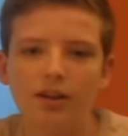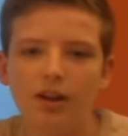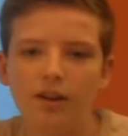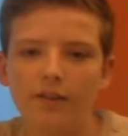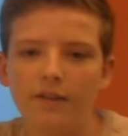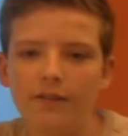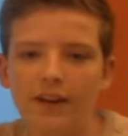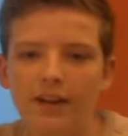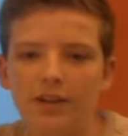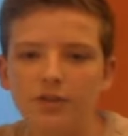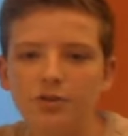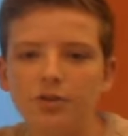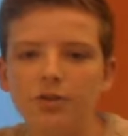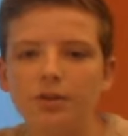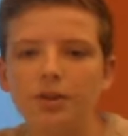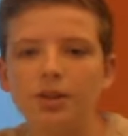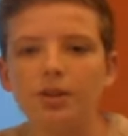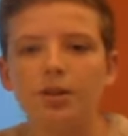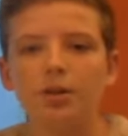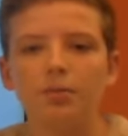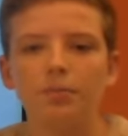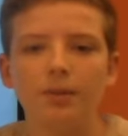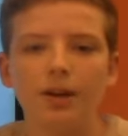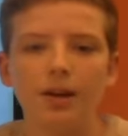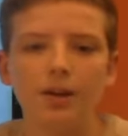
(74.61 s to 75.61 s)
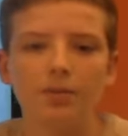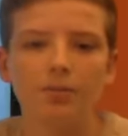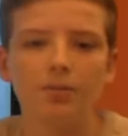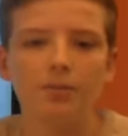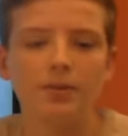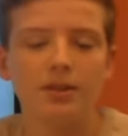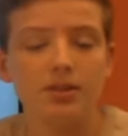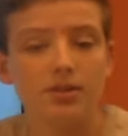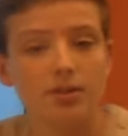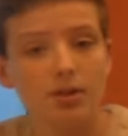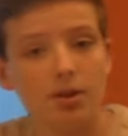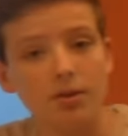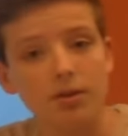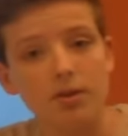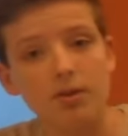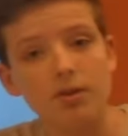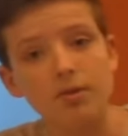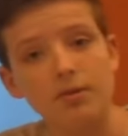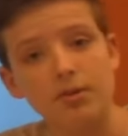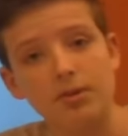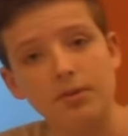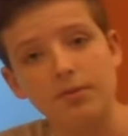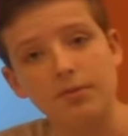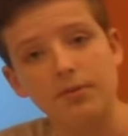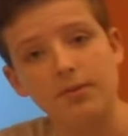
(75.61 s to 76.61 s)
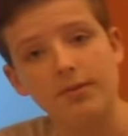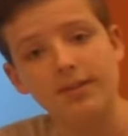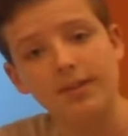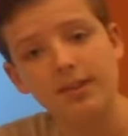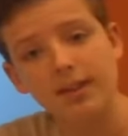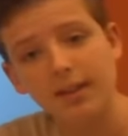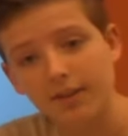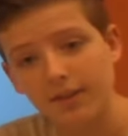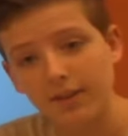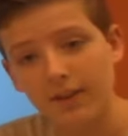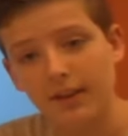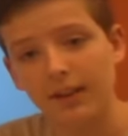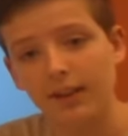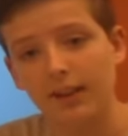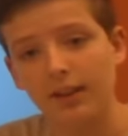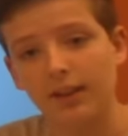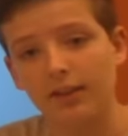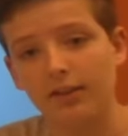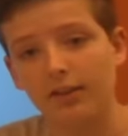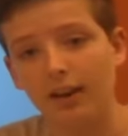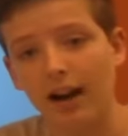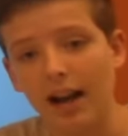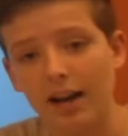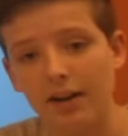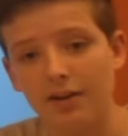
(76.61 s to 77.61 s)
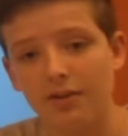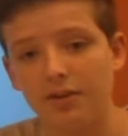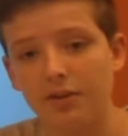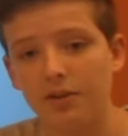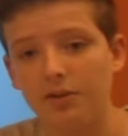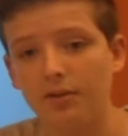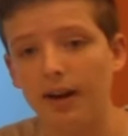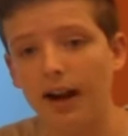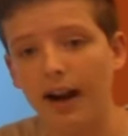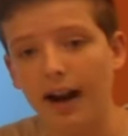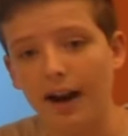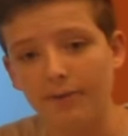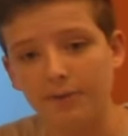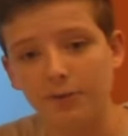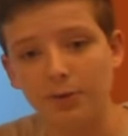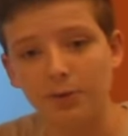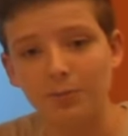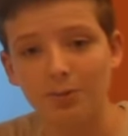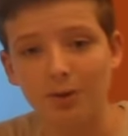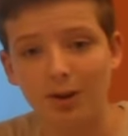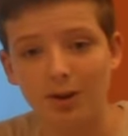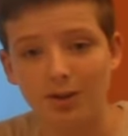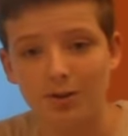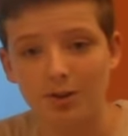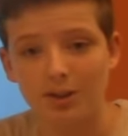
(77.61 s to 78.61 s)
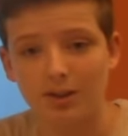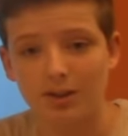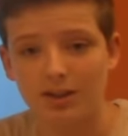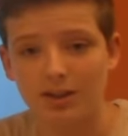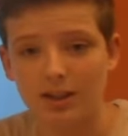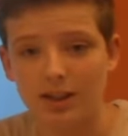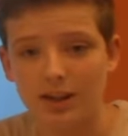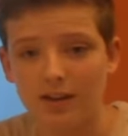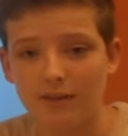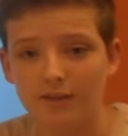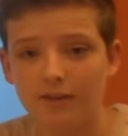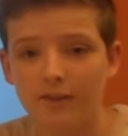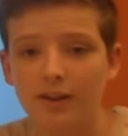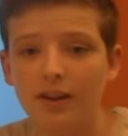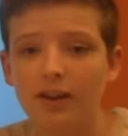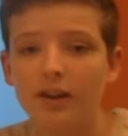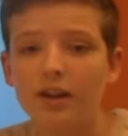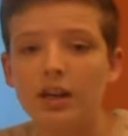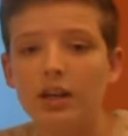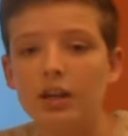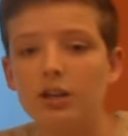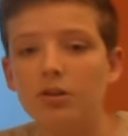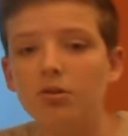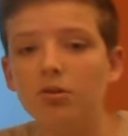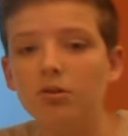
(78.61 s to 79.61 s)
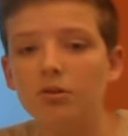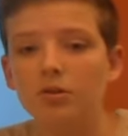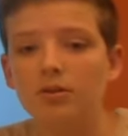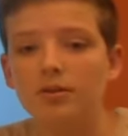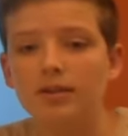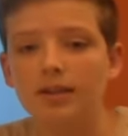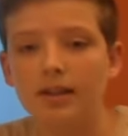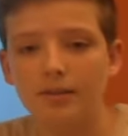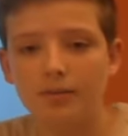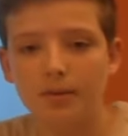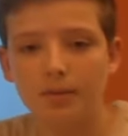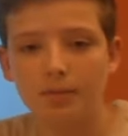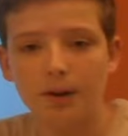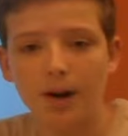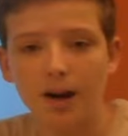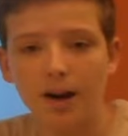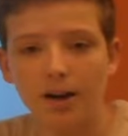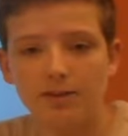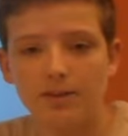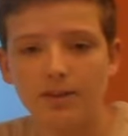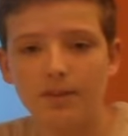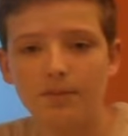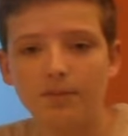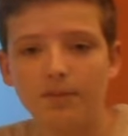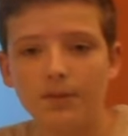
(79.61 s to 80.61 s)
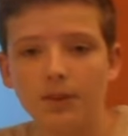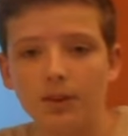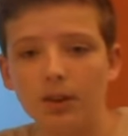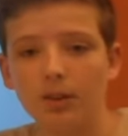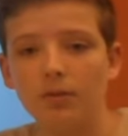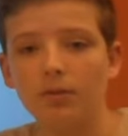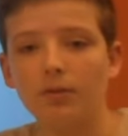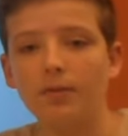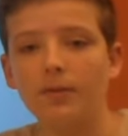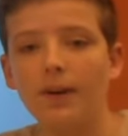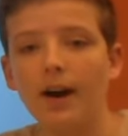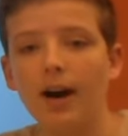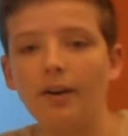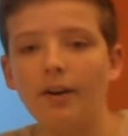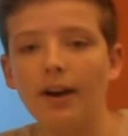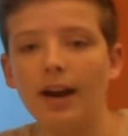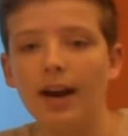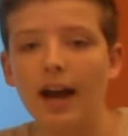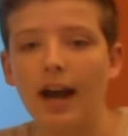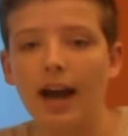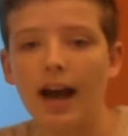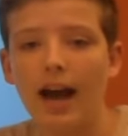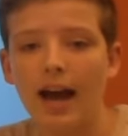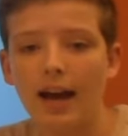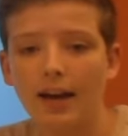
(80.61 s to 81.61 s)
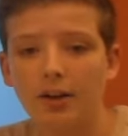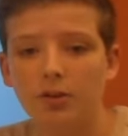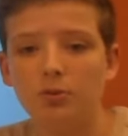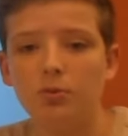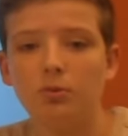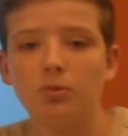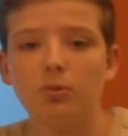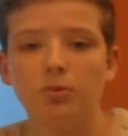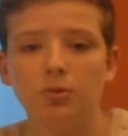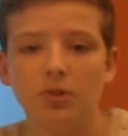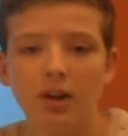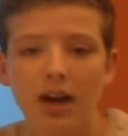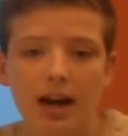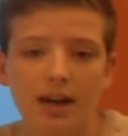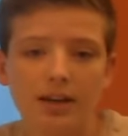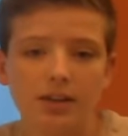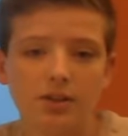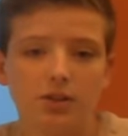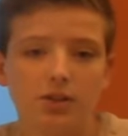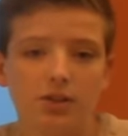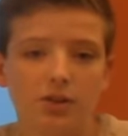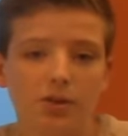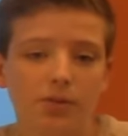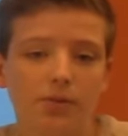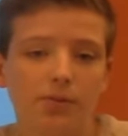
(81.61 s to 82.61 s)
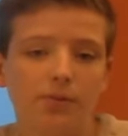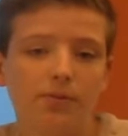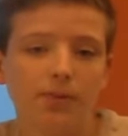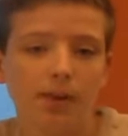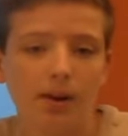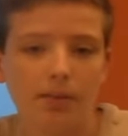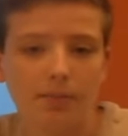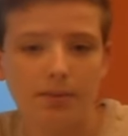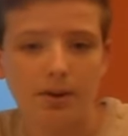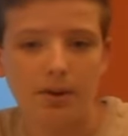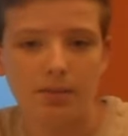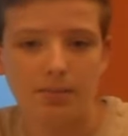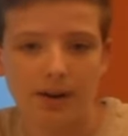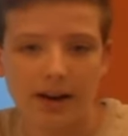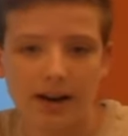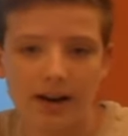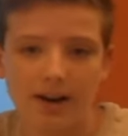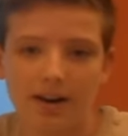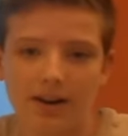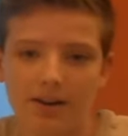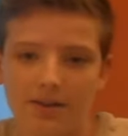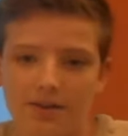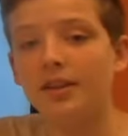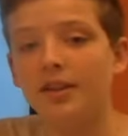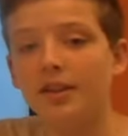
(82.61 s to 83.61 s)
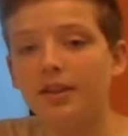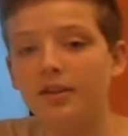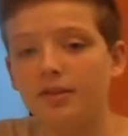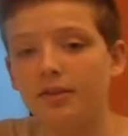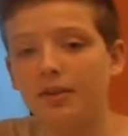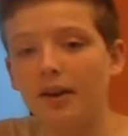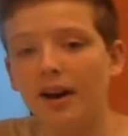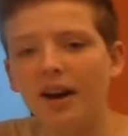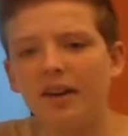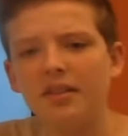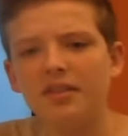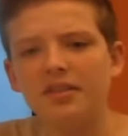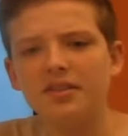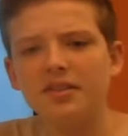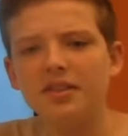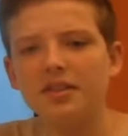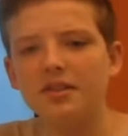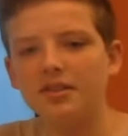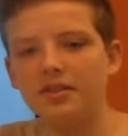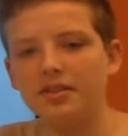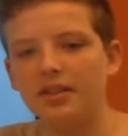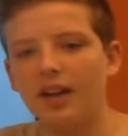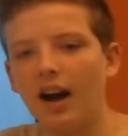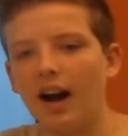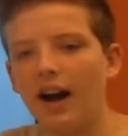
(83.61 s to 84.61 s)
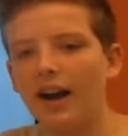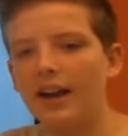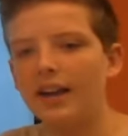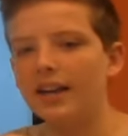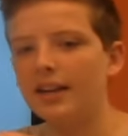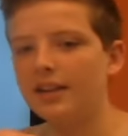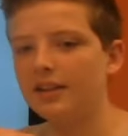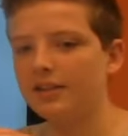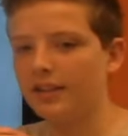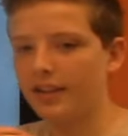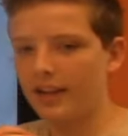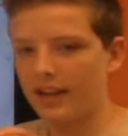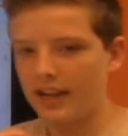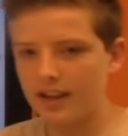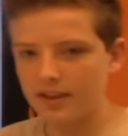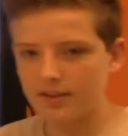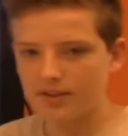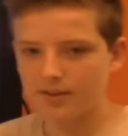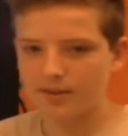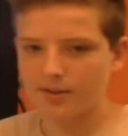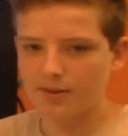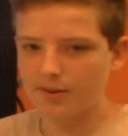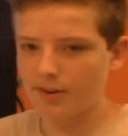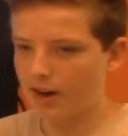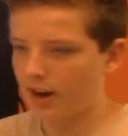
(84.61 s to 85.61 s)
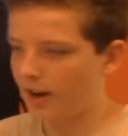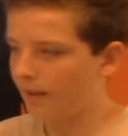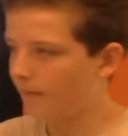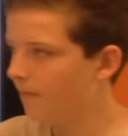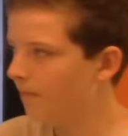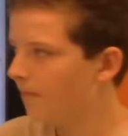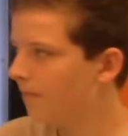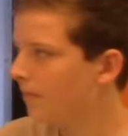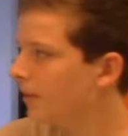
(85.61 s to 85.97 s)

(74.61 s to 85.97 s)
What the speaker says: Eventually, your brain will be so used to receiving the gratitude after brushing teeth, you will receive the positive feeling without actual gratitude from your parents. So how does this tie into history?